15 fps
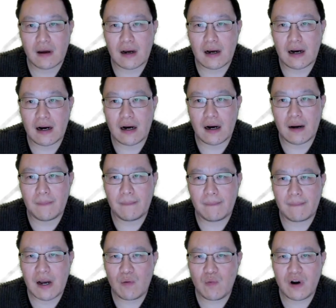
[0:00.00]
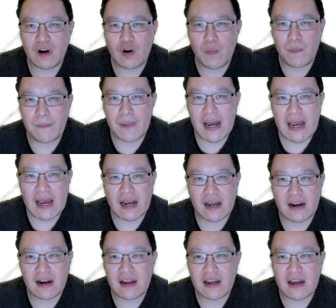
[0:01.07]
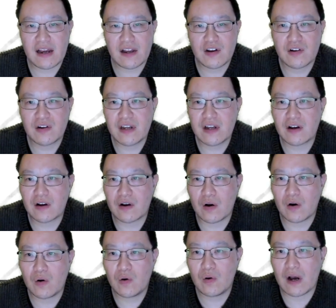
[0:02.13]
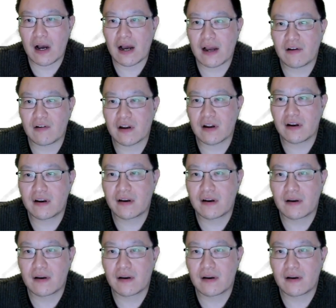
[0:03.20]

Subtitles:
I want to go back. Can I actually go? Here it is.